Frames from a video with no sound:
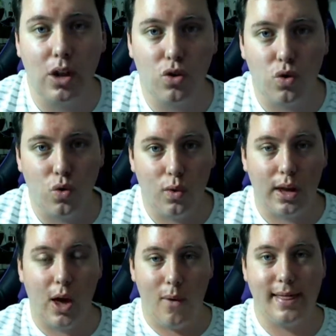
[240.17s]
to
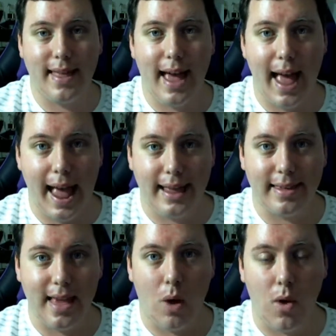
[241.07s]
go in there and
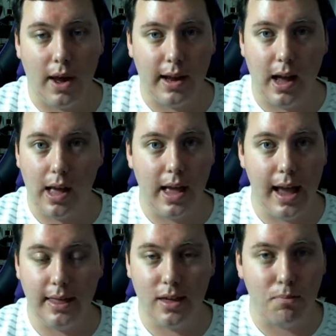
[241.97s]
start working,
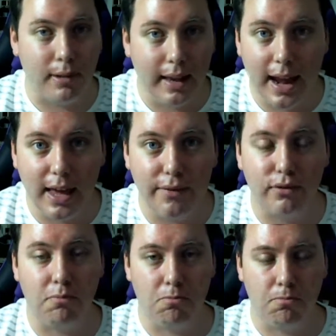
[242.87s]
and there's plenty of
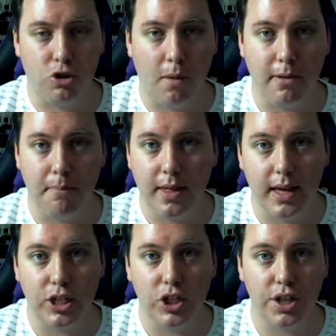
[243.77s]
jobs and
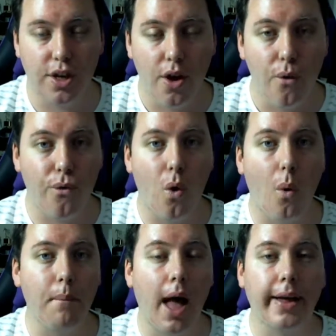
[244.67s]
positions for
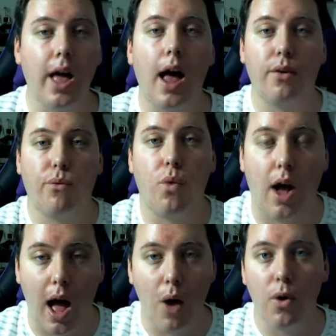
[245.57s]
my kind of
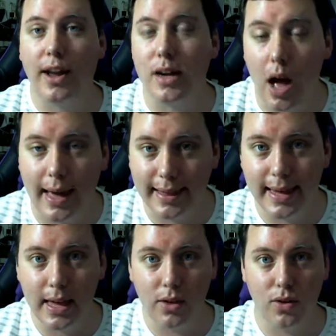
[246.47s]
work. I work in
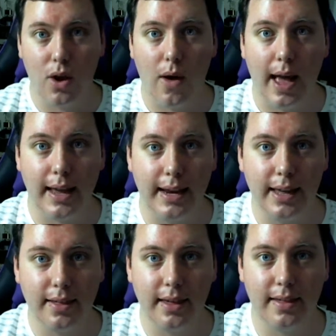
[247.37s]
IT, so I can
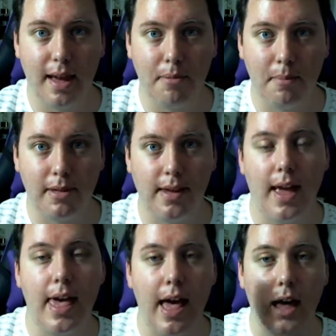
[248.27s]
easily step up and say,
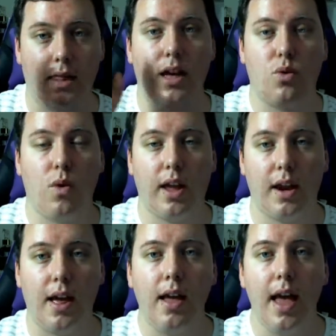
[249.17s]
hey, I'd like to work
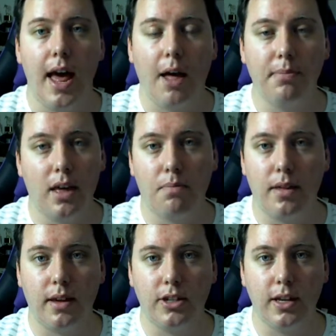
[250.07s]
in a help desk
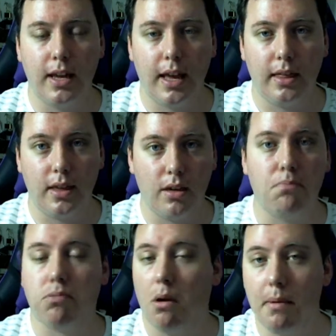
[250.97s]
position, and there's
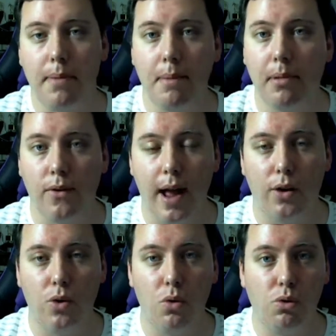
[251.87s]
probably people around
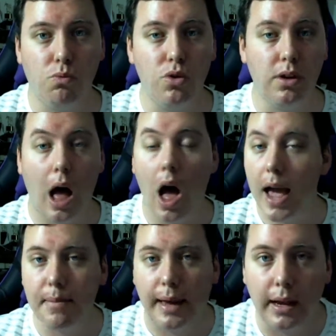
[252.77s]
who would hire me,